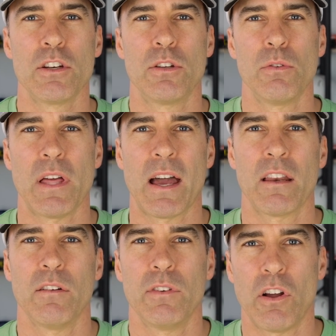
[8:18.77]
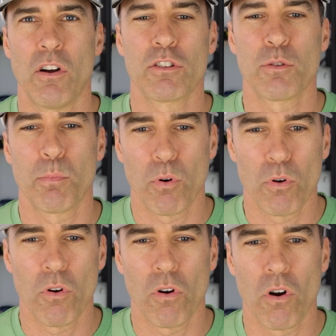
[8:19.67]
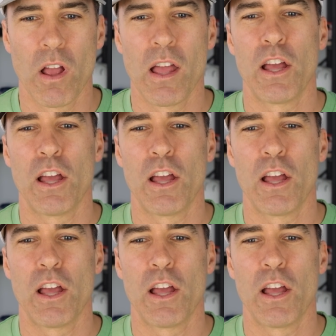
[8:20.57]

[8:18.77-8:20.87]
to that of an entrepreneur,